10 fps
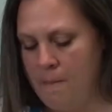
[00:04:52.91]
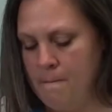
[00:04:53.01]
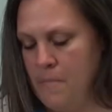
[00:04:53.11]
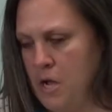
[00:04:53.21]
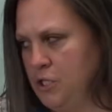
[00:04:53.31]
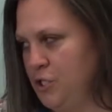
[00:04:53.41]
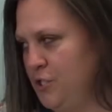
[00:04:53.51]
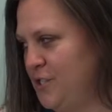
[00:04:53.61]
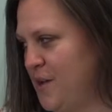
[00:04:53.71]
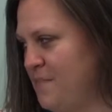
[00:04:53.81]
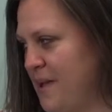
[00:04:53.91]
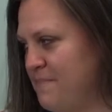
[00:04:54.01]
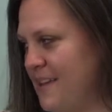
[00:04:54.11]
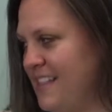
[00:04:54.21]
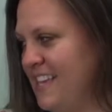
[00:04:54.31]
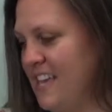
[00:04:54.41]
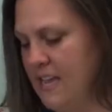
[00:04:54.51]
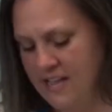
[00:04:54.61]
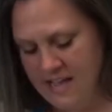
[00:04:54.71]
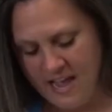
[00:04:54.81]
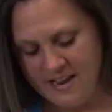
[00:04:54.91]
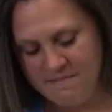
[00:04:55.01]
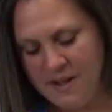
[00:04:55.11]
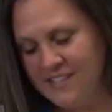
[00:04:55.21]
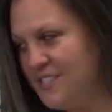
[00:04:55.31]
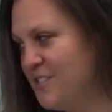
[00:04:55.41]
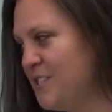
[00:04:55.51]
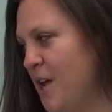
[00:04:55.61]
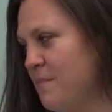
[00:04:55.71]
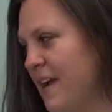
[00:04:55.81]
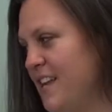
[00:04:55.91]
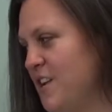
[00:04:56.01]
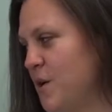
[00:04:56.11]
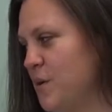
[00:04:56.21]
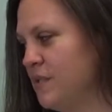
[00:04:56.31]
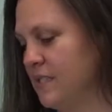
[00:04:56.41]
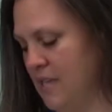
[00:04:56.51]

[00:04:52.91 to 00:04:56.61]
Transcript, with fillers: monsters on my belly, and monsters on my nose,